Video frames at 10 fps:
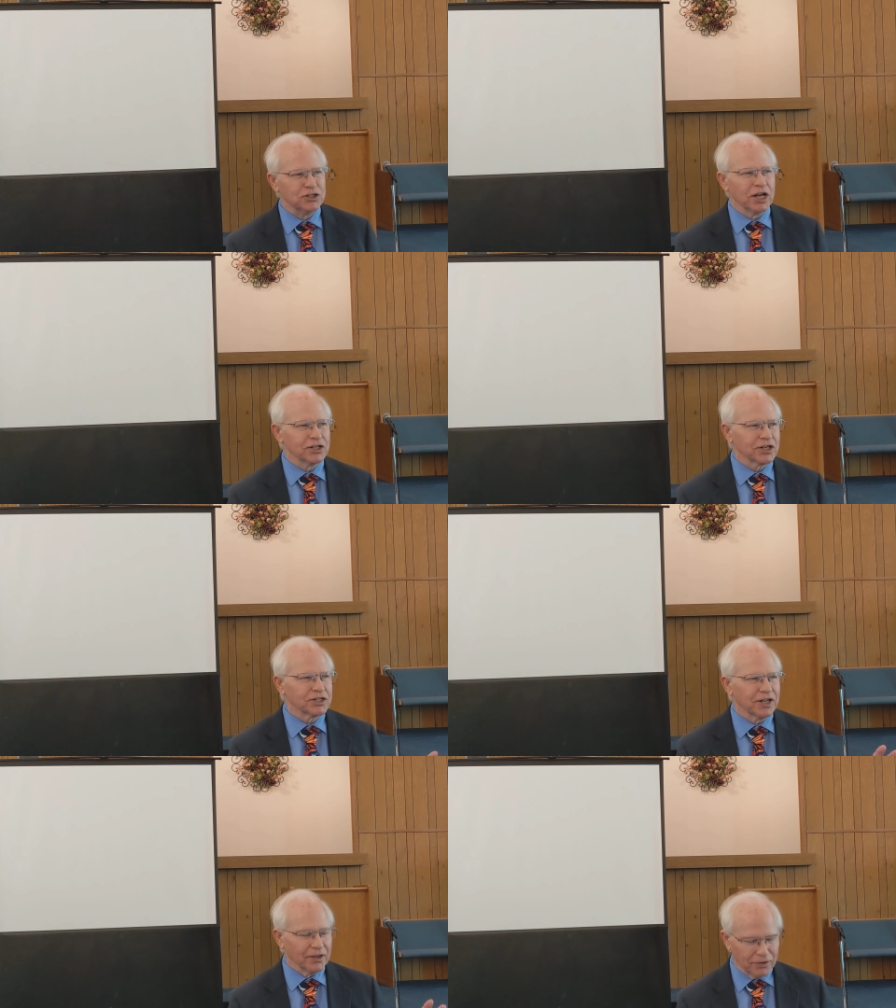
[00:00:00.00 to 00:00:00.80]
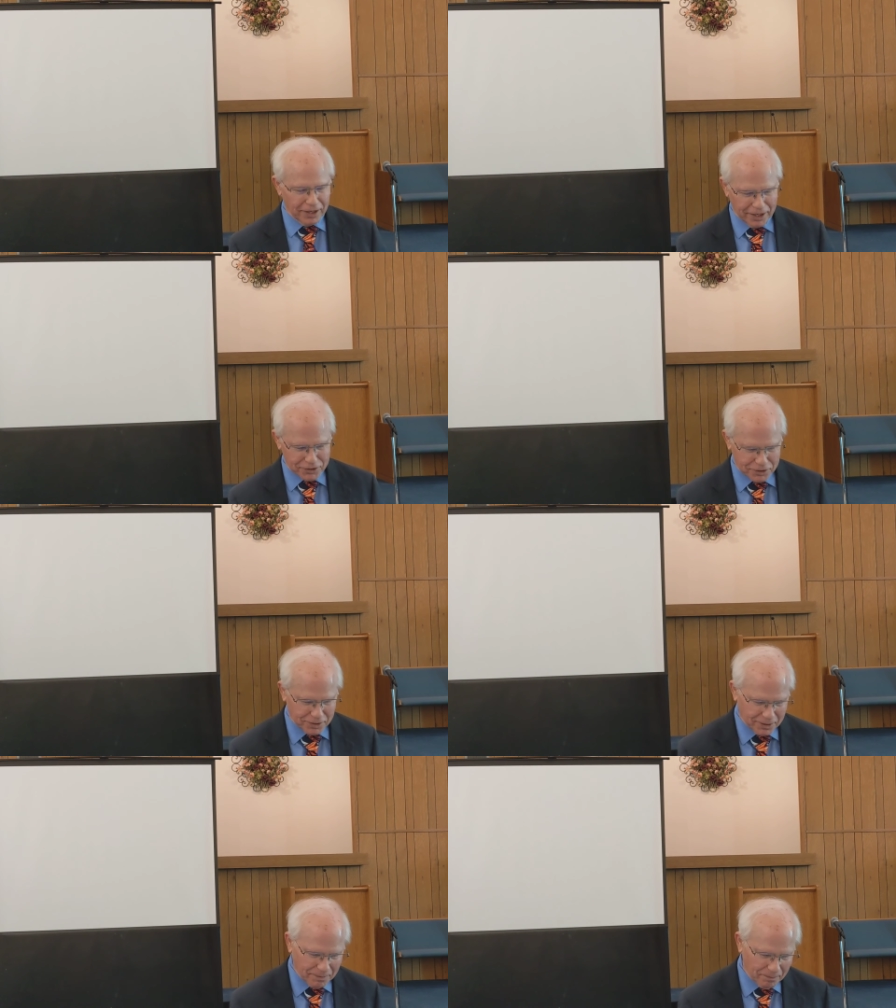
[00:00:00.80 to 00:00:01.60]
Jesus said
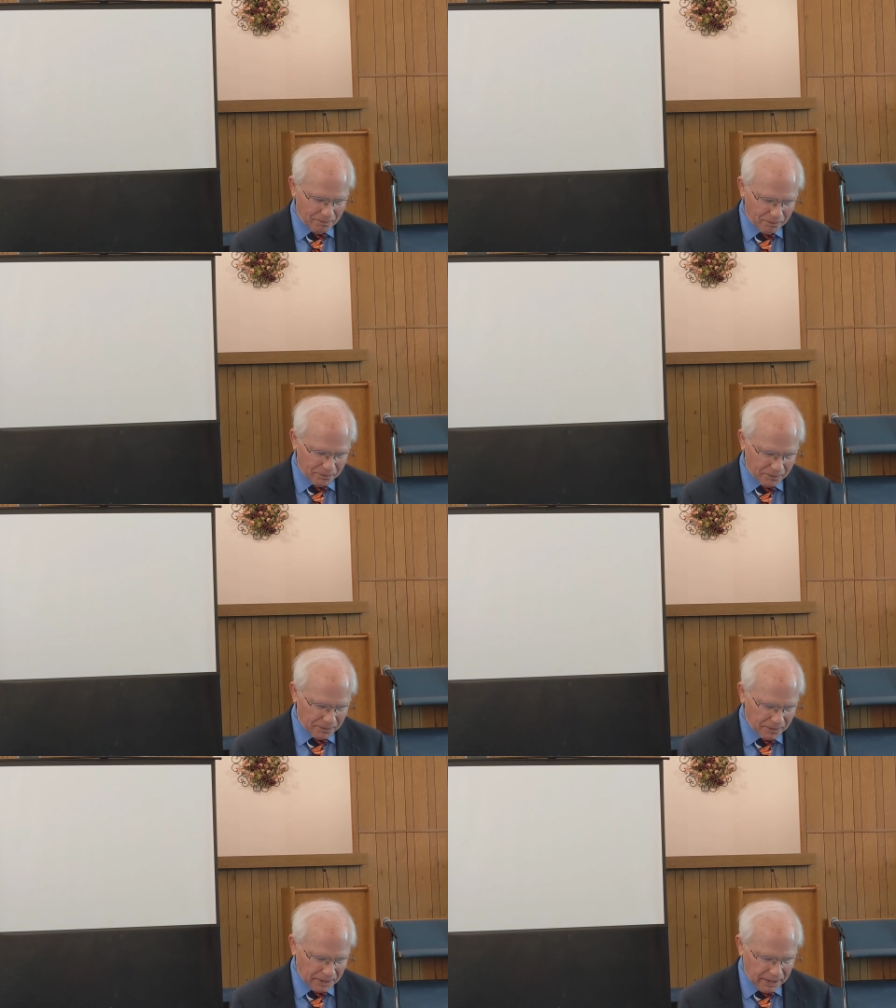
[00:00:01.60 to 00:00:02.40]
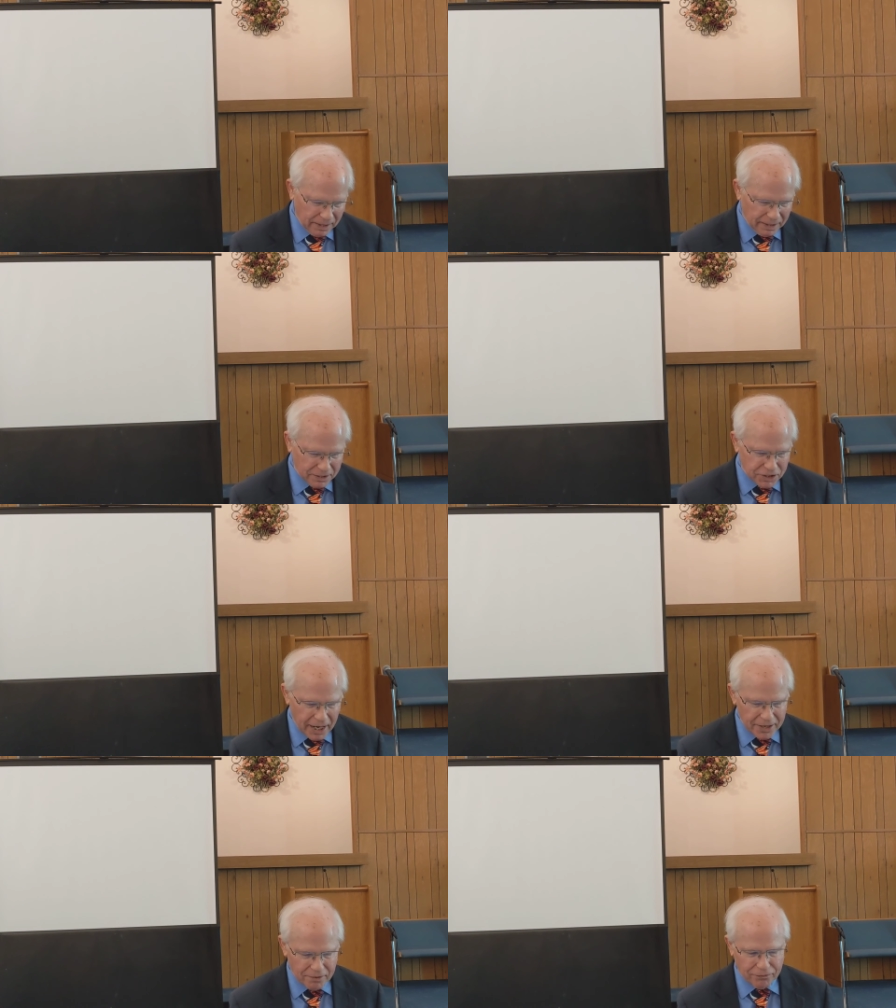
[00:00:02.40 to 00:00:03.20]
this. See
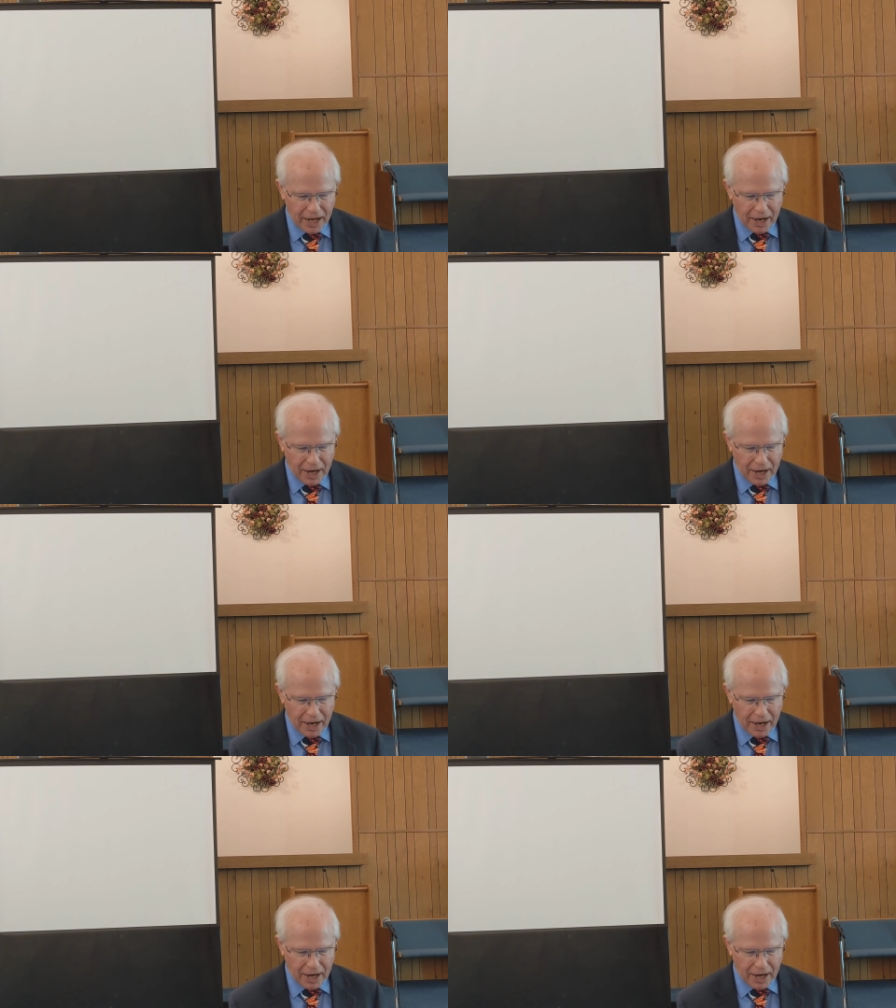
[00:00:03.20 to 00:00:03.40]
how the